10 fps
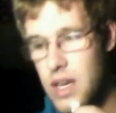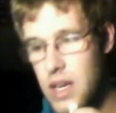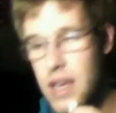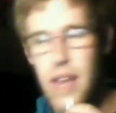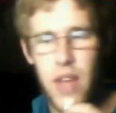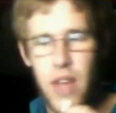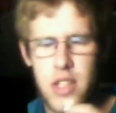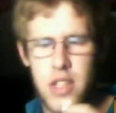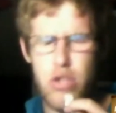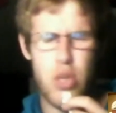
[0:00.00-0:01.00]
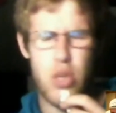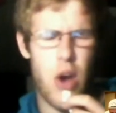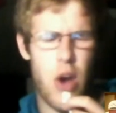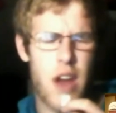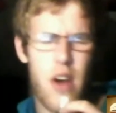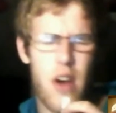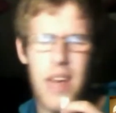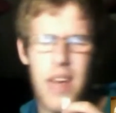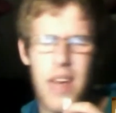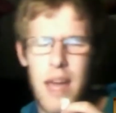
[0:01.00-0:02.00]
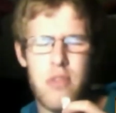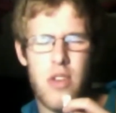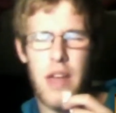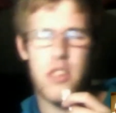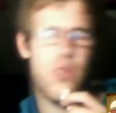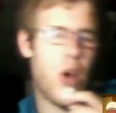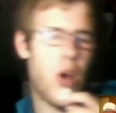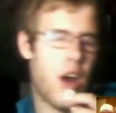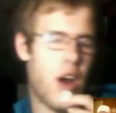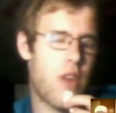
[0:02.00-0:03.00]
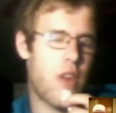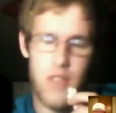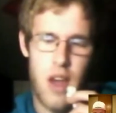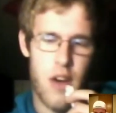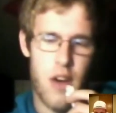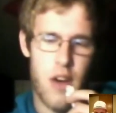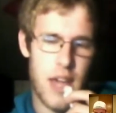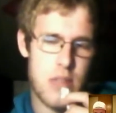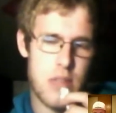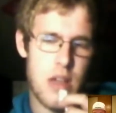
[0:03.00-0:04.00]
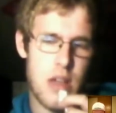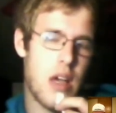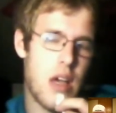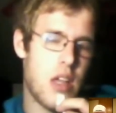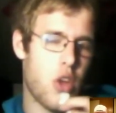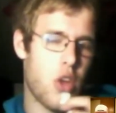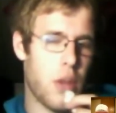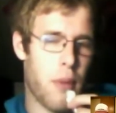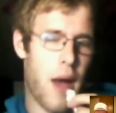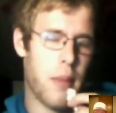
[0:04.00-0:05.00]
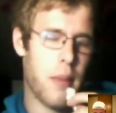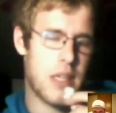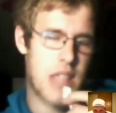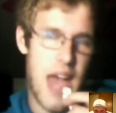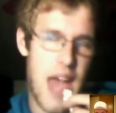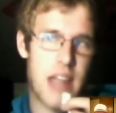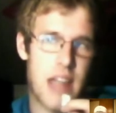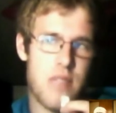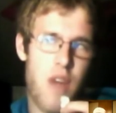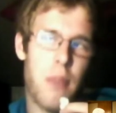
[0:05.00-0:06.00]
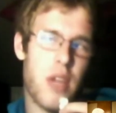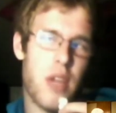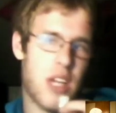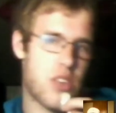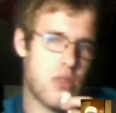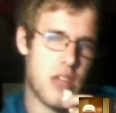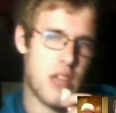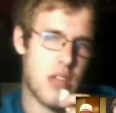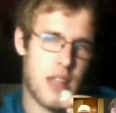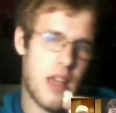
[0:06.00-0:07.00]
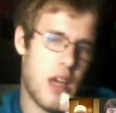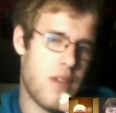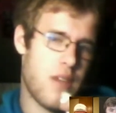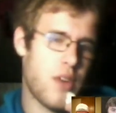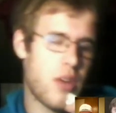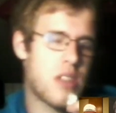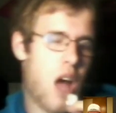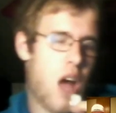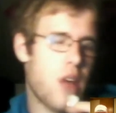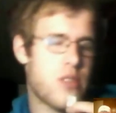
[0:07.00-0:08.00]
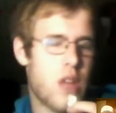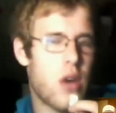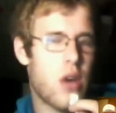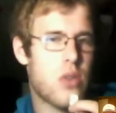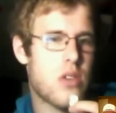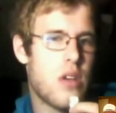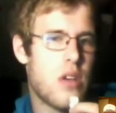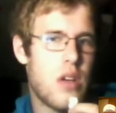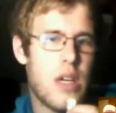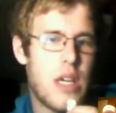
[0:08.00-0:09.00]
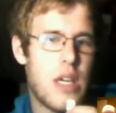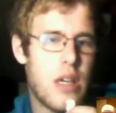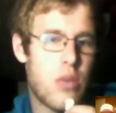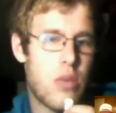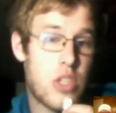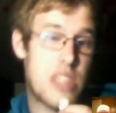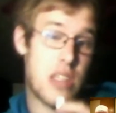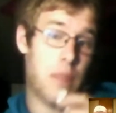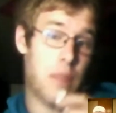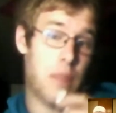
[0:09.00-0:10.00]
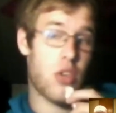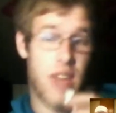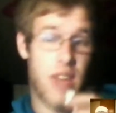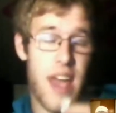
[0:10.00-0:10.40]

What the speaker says: he had like two 200-yard games or like two 150-yard games. The only problem he's had is fumbling issues, and if he resolves those, which is something you can